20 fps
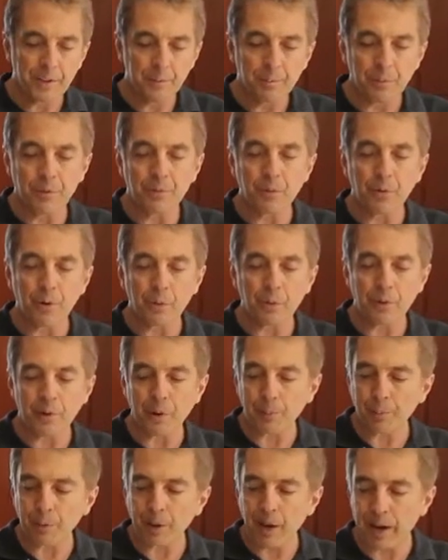before we
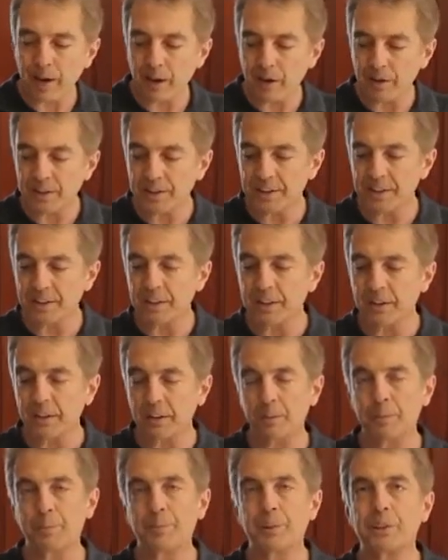apply our sealer,
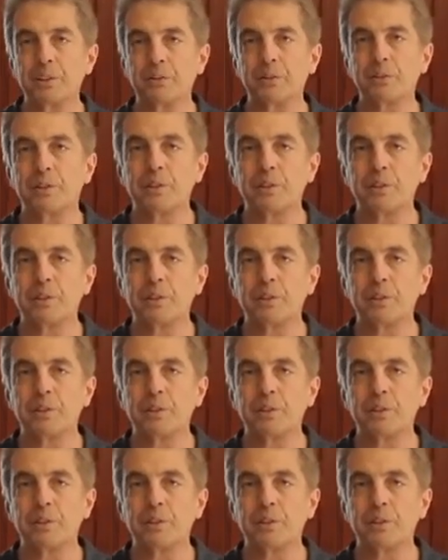because we